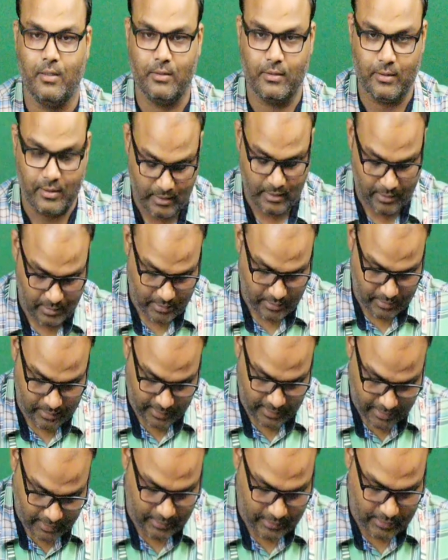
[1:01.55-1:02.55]

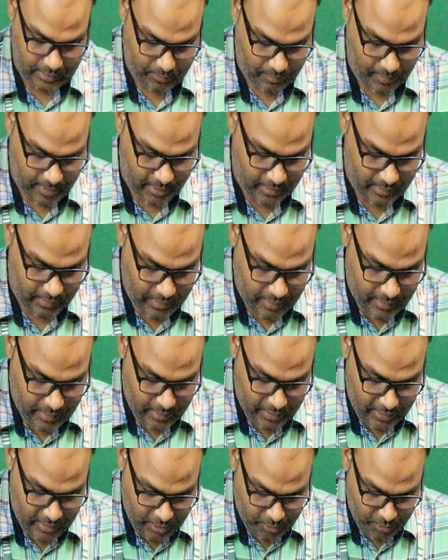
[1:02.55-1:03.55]
that is required,
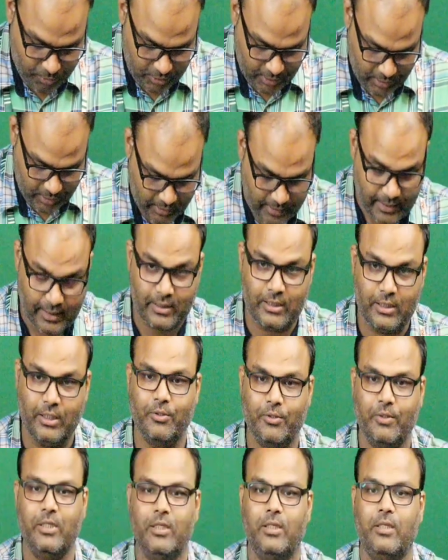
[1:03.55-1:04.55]
new circuit
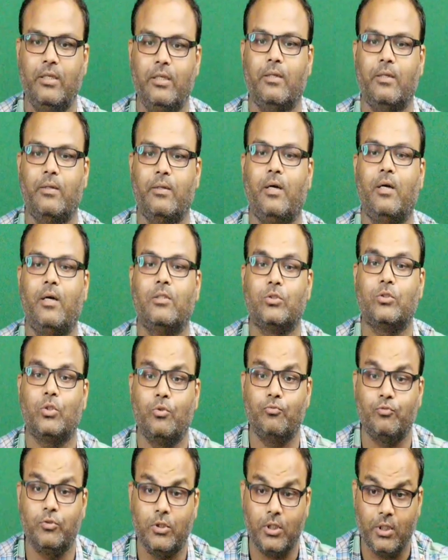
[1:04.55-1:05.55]
theory. So
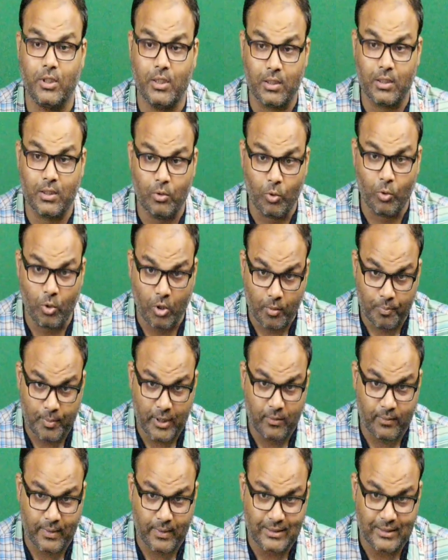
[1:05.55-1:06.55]
for low
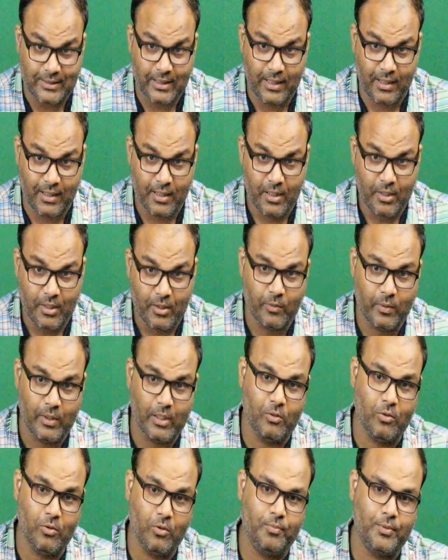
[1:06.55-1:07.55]
frequency we will
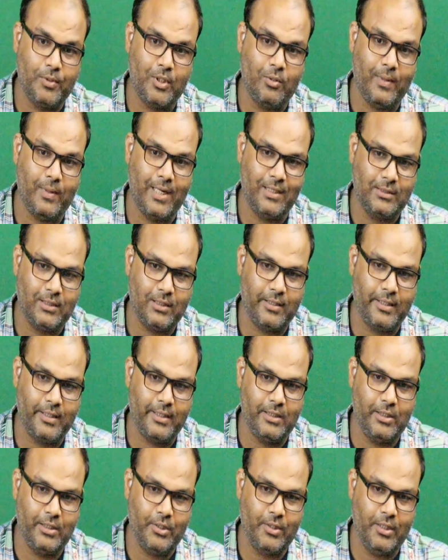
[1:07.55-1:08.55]
go for one
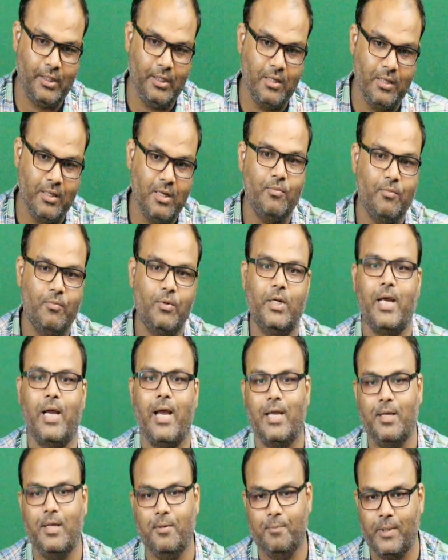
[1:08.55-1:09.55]
circuit theory, for a
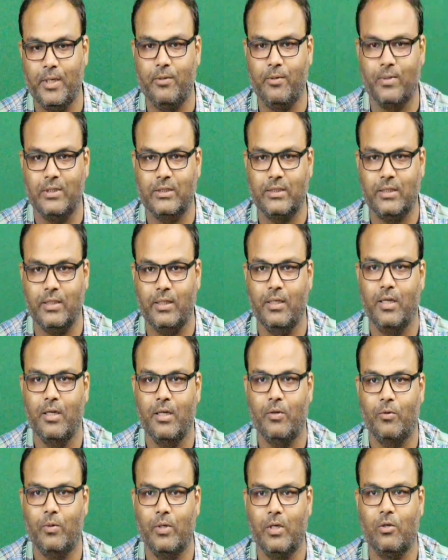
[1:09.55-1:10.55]
high frequency
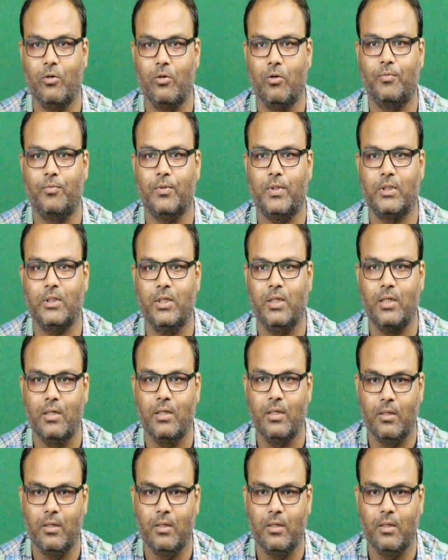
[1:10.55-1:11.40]
we will go for the